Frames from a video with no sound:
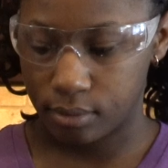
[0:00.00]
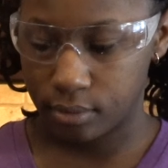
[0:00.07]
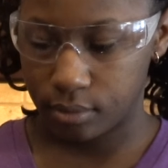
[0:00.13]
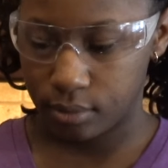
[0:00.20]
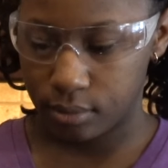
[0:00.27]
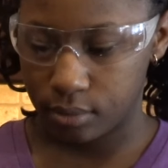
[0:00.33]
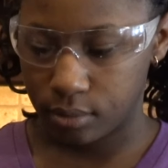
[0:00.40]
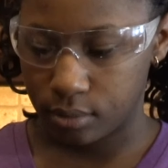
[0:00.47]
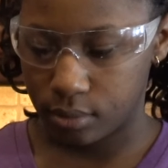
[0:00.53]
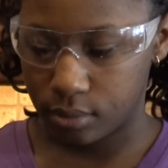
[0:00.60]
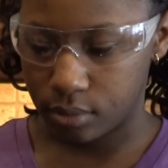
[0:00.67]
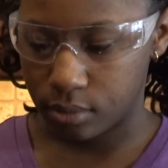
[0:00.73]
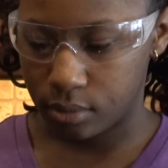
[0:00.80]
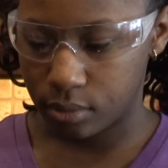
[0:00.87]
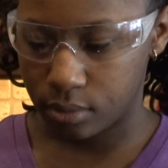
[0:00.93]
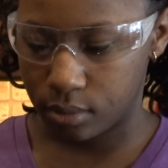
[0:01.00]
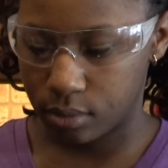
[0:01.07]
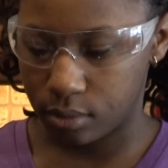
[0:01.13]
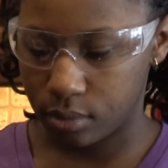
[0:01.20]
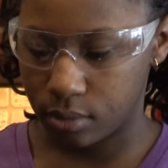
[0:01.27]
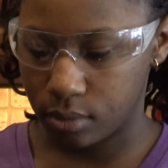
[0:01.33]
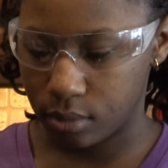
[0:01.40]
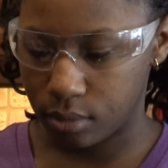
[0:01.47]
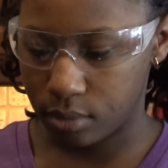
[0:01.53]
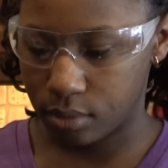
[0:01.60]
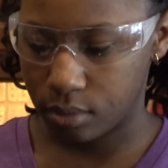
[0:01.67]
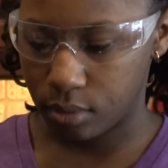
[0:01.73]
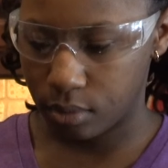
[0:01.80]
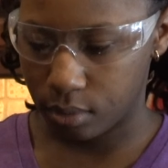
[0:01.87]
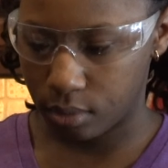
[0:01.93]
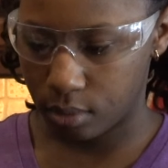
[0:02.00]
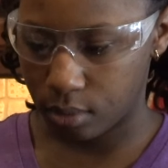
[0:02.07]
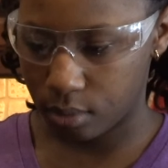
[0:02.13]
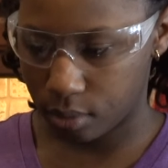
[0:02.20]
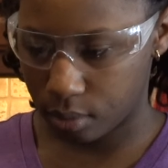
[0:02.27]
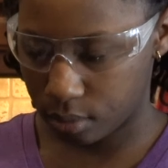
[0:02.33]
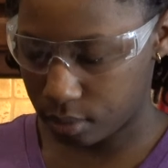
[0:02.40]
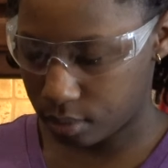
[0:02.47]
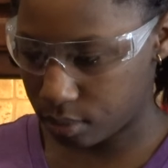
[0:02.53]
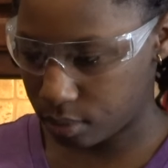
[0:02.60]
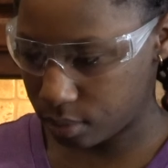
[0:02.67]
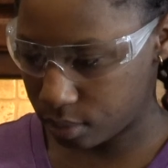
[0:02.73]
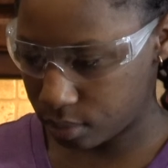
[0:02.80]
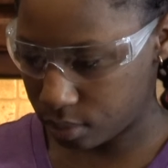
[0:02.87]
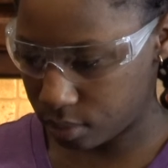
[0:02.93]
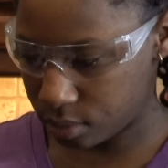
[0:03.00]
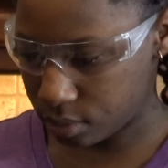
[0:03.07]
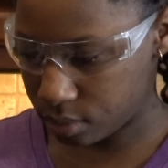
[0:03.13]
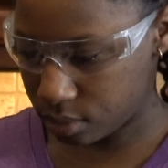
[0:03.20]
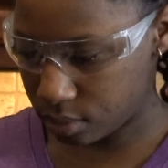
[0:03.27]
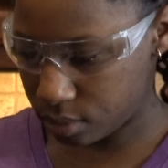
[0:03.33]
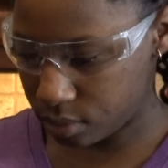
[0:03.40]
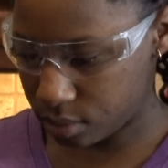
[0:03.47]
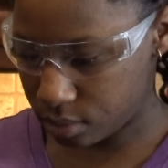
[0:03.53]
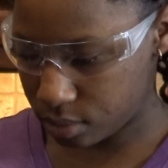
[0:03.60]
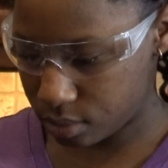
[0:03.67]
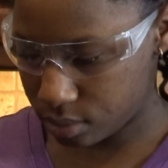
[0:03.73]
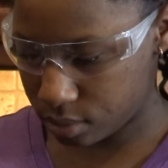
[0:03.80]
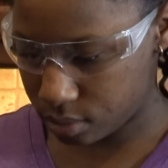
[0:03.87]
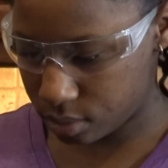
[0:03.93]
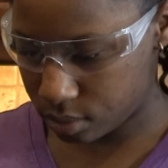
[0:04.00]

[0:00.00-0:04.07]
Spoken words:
This person isn't speaking.